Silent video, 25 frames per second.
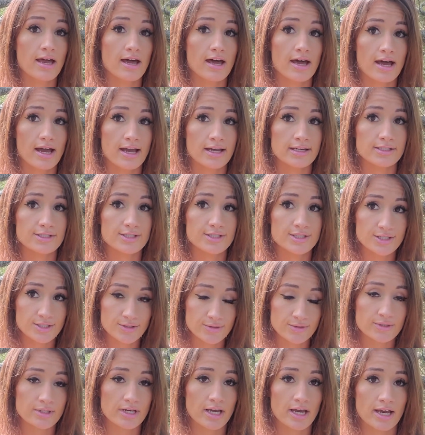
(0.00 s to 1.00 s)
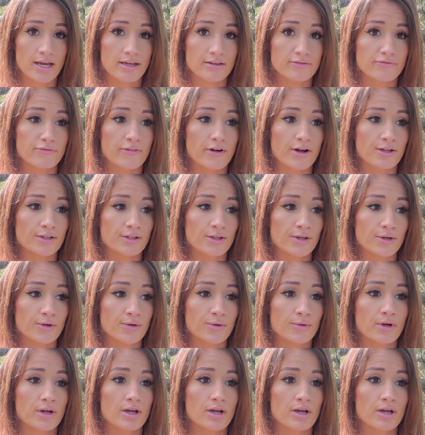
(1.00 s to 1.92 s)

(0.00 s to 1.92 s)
I do not follow